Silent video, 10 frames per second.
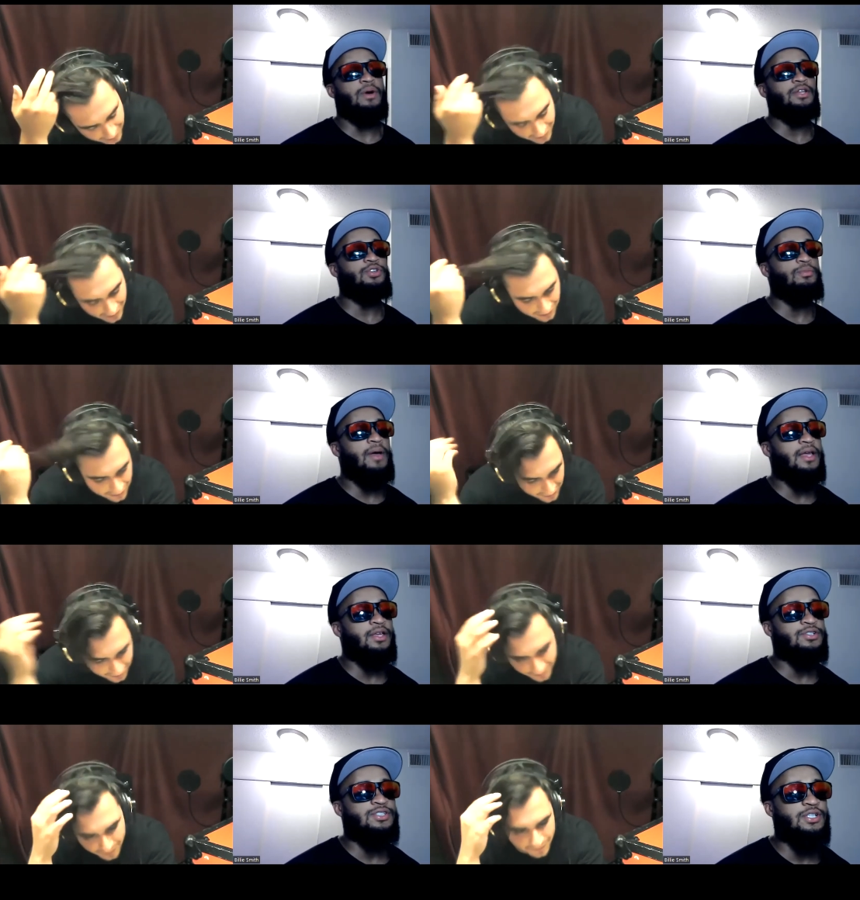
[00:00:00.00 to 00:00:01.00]
Speaker 1: money you
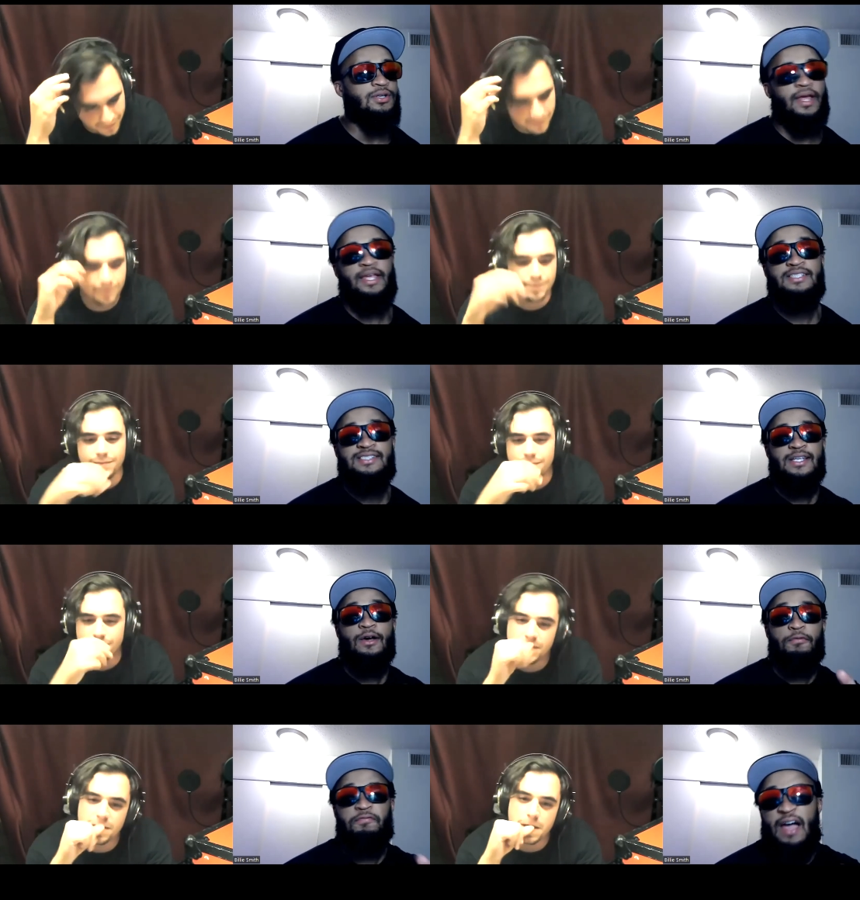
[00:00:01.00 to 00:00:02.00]
make, you're still like he's
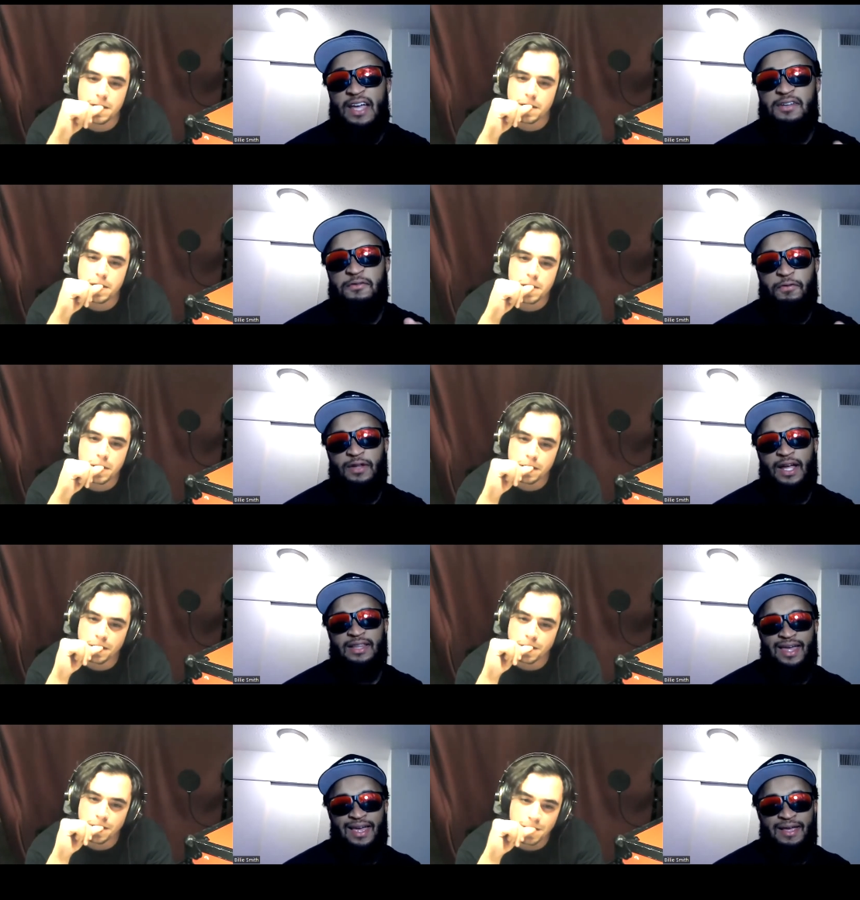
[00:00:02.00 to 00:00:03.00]
still fighting for
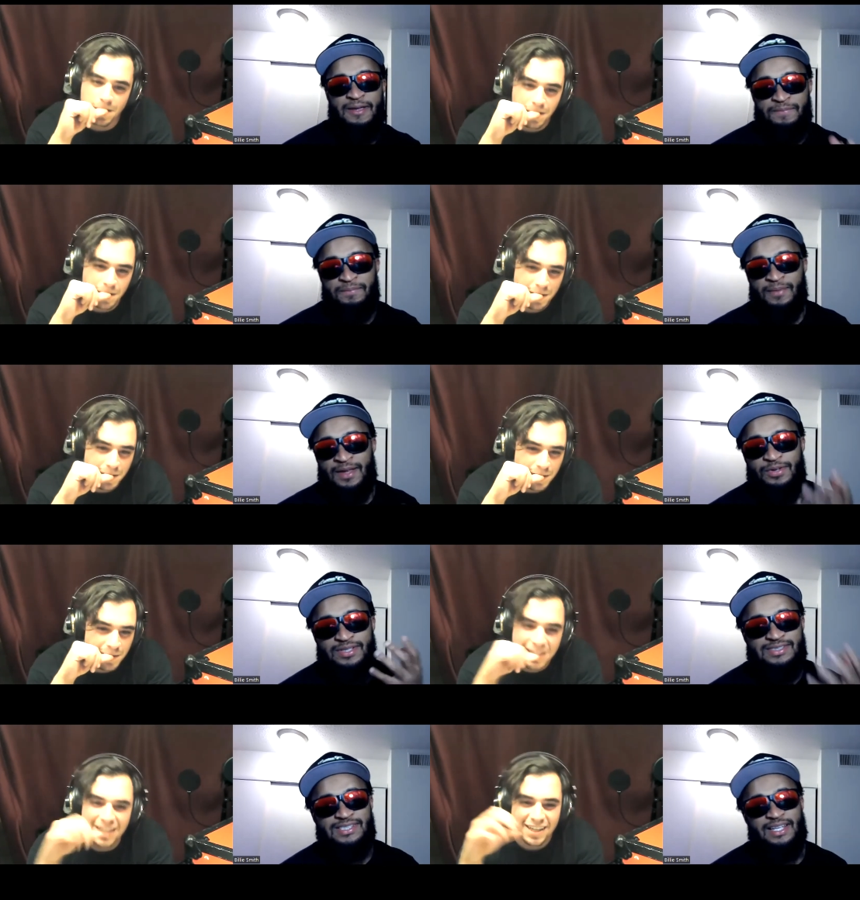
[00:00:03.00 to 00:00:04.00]
like that.
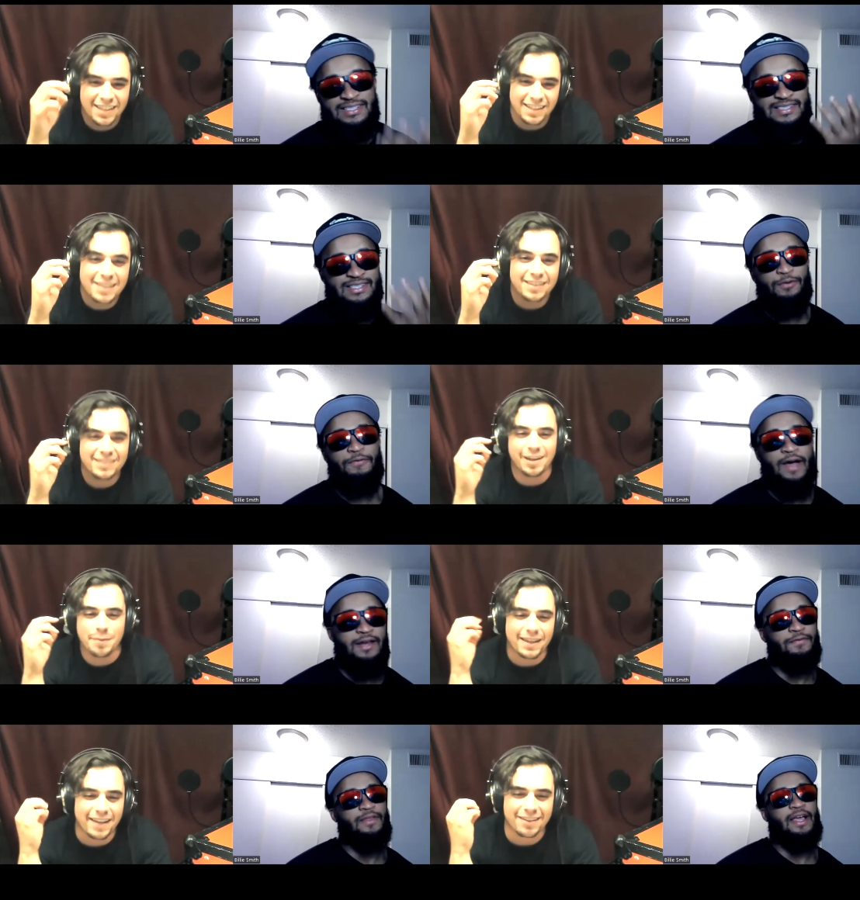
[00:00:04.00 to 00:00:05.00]
You can see that he's still
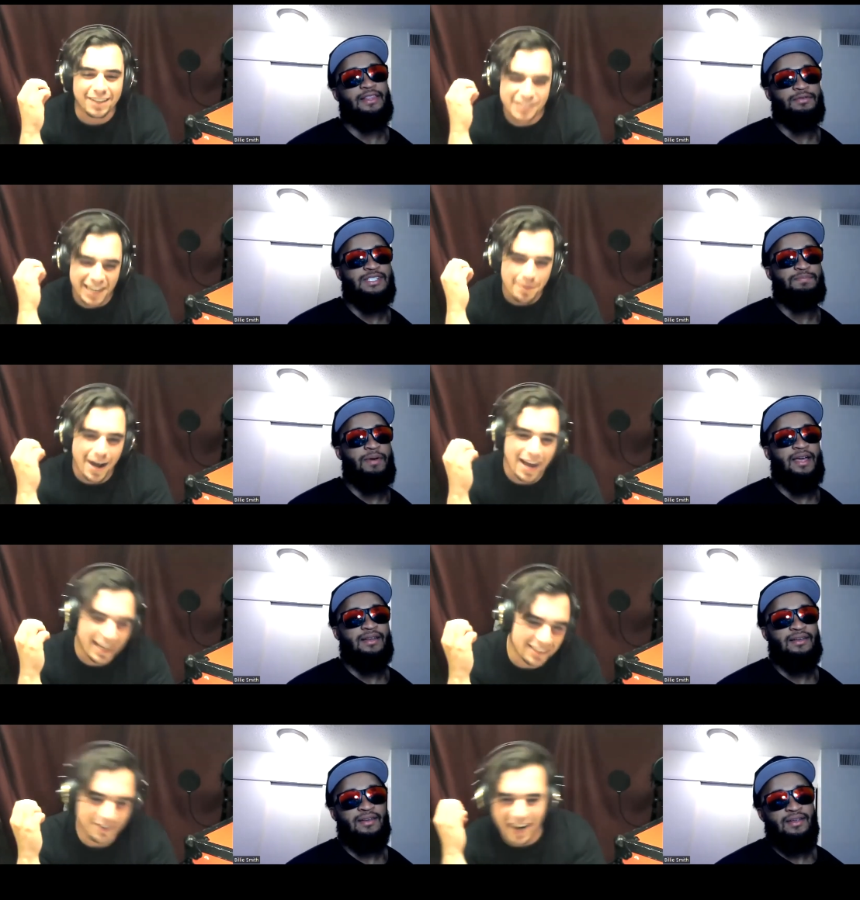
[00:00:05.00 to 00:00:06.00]
fighting like, for like the
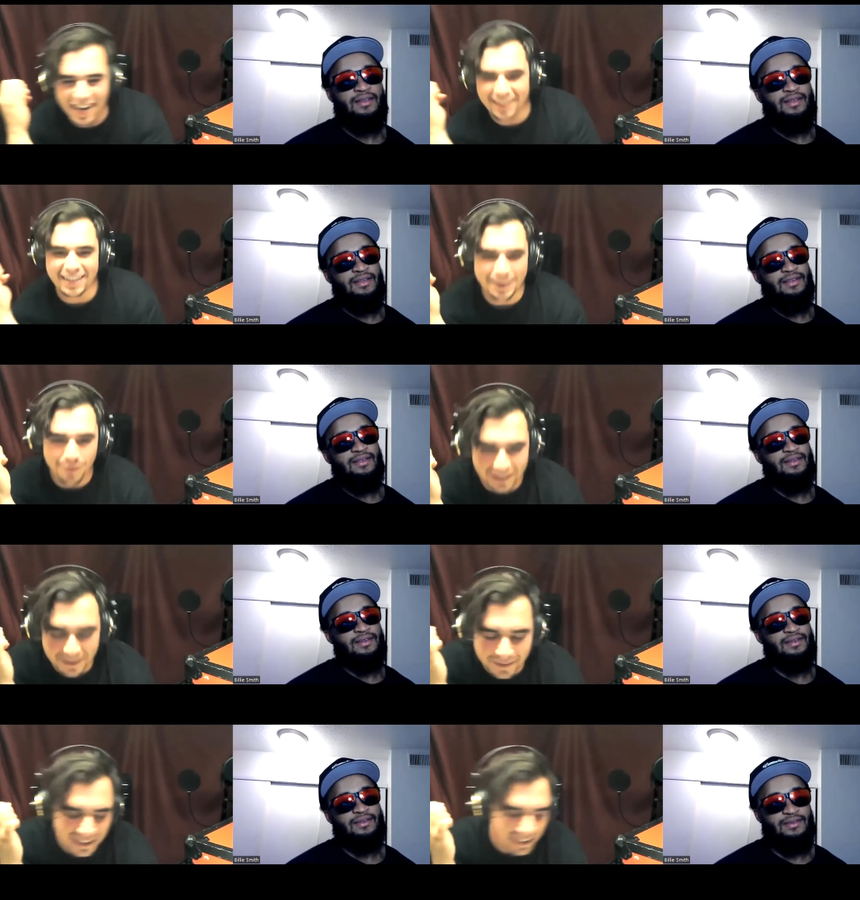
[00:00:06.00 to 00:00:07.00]
respect,
Speaker 2: right? Like he wants
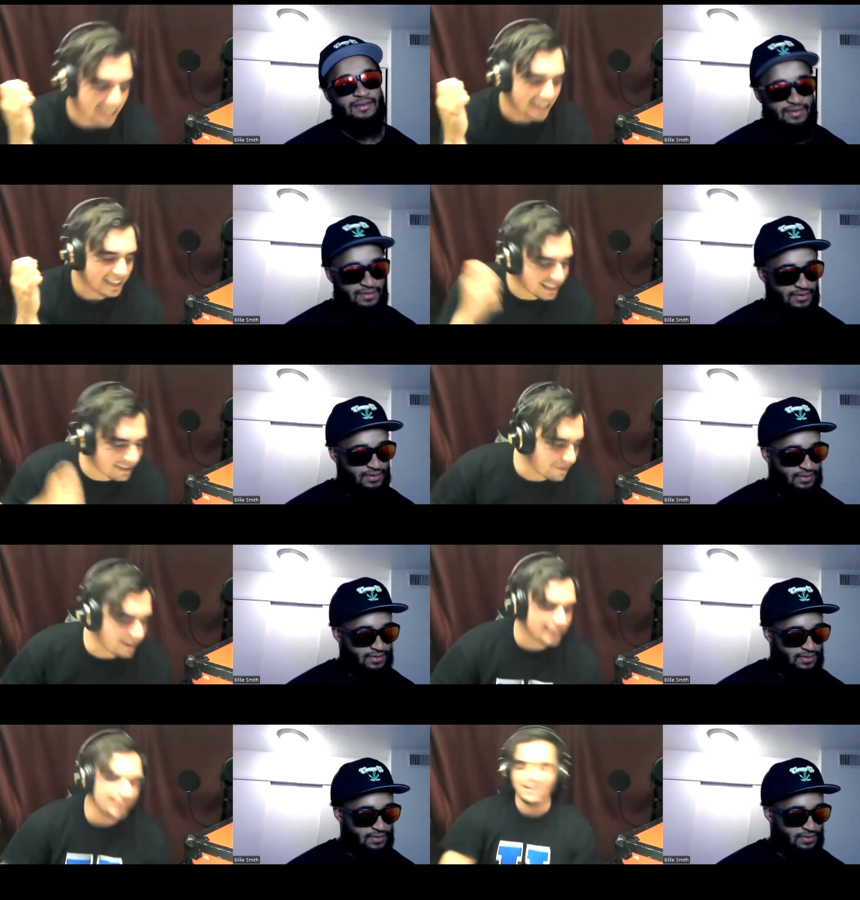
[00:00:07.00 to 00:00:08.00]
to be seen as like a
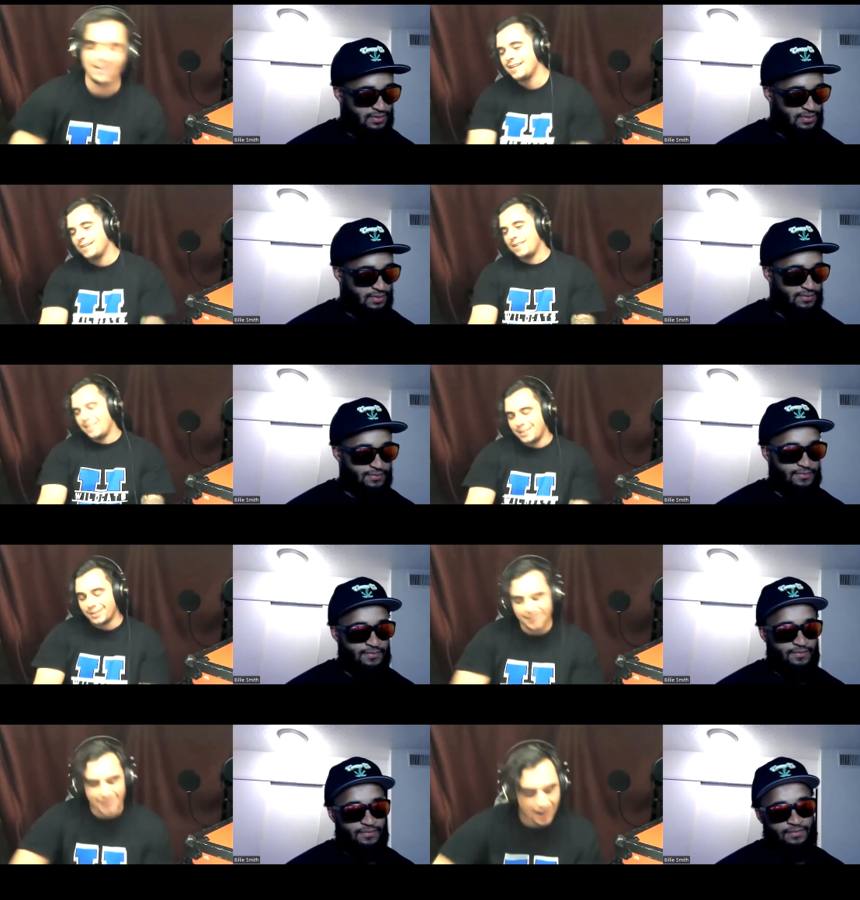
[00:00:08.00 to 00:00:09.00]
fucking. You're
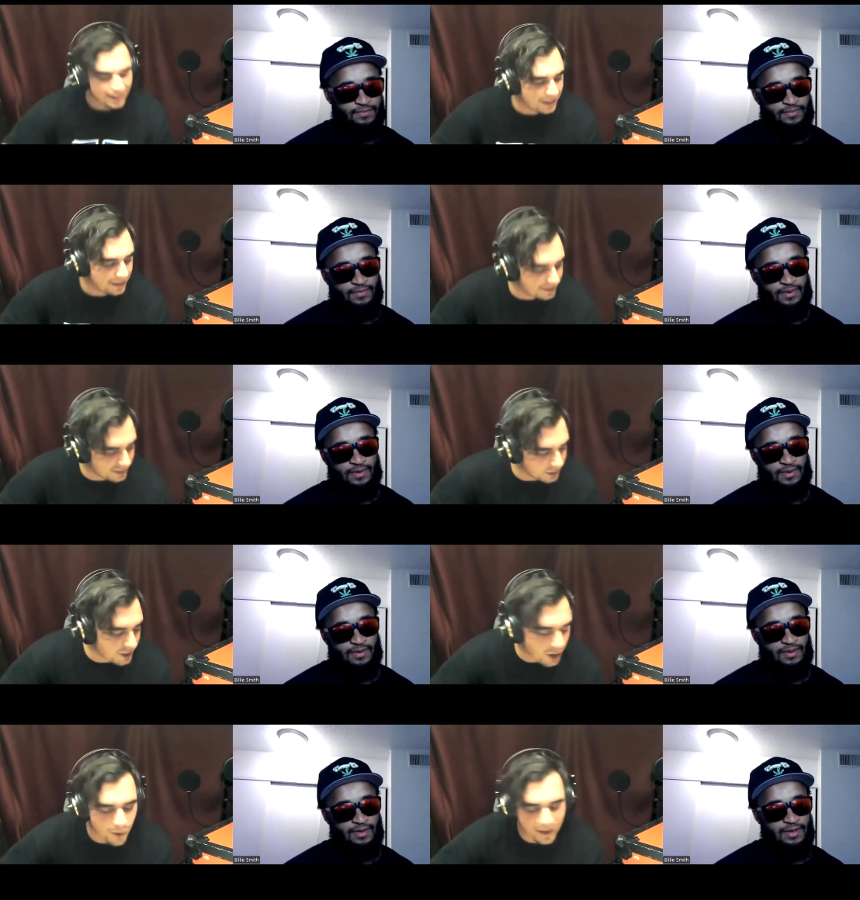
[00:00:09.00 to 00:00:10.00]
just not, dude. You
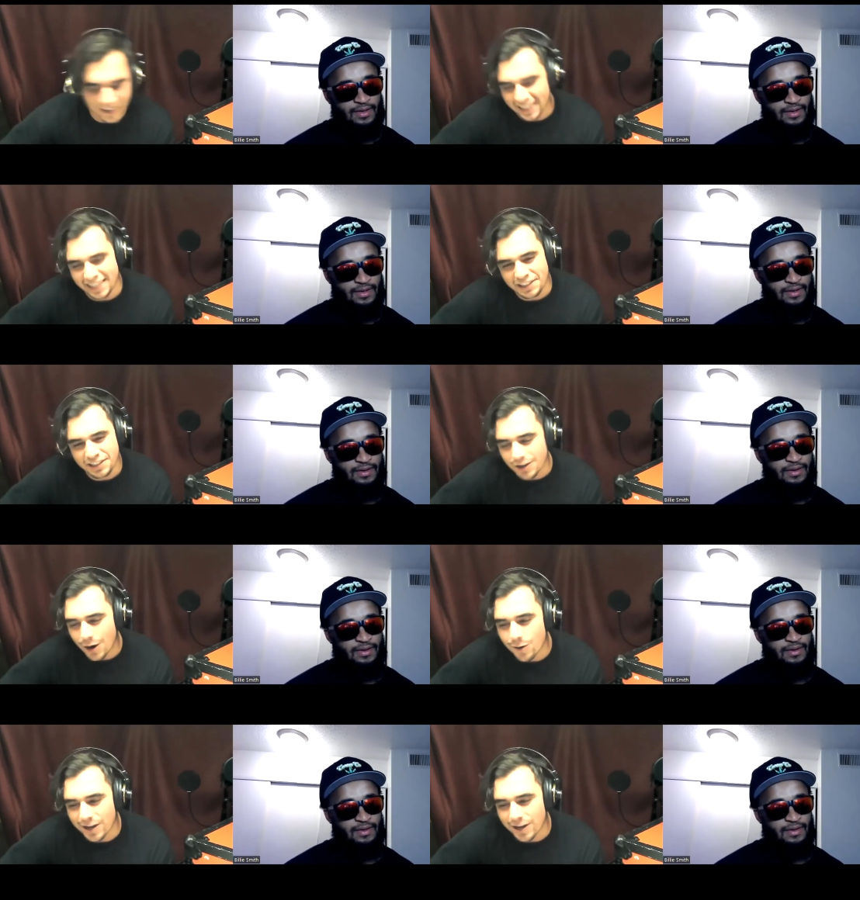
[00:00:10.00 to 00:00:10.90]
should own it. Like he should just own it.